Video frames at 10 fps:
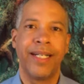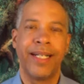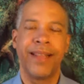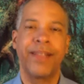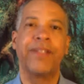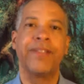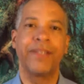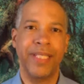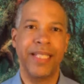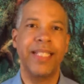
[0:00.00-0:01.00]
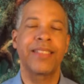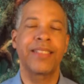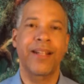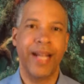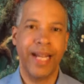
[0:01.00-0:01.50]
those things
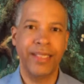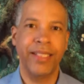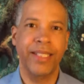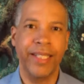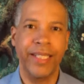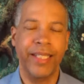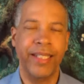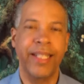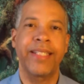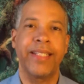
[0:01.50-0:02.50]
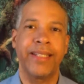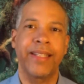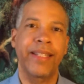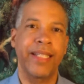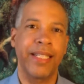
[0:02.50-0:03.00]
are actually connected to
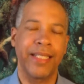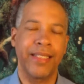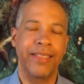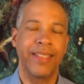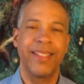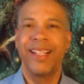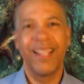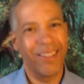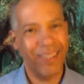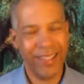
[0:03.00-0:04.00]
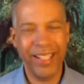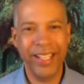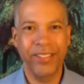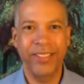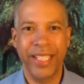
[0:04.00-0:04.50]
things on an
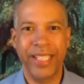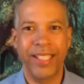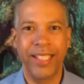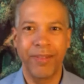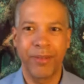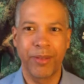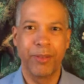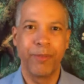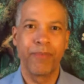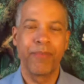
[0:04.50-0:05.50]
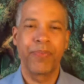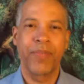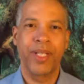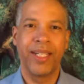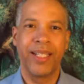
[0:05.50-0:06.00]
energetic level
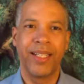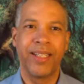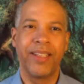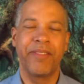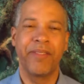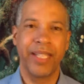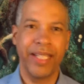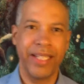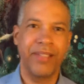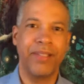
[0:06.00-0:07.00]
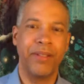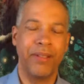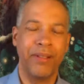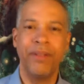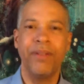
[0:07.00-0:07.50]
that relate
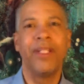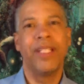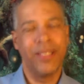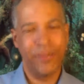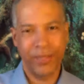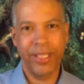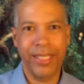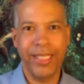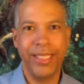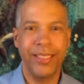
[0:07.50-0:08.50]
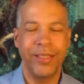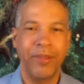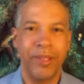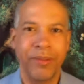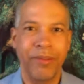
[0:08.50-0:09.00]
to the very things that
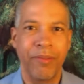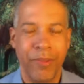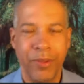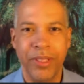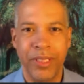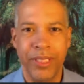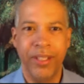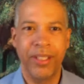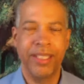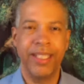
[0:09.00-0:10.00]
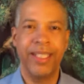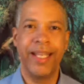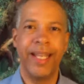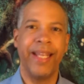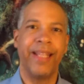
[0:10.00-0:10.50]
we're focusing on
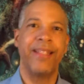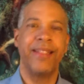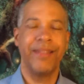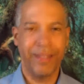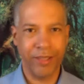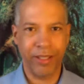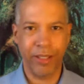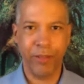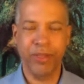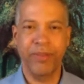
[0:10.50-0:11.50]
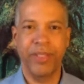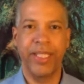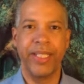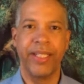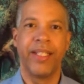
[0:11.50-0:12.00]
today, in terms of
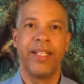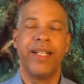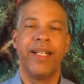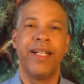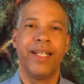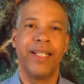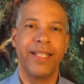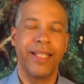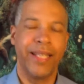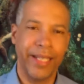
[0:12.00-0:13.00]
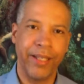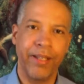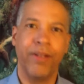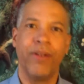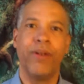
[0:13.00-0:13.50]
the letting
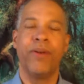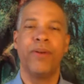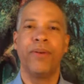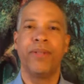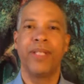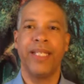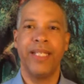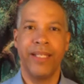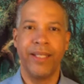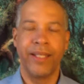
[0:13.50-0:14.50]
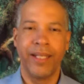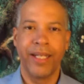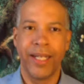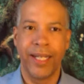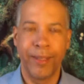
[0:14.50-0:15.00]
go,
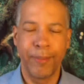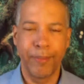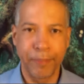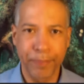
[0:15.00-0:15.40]
um,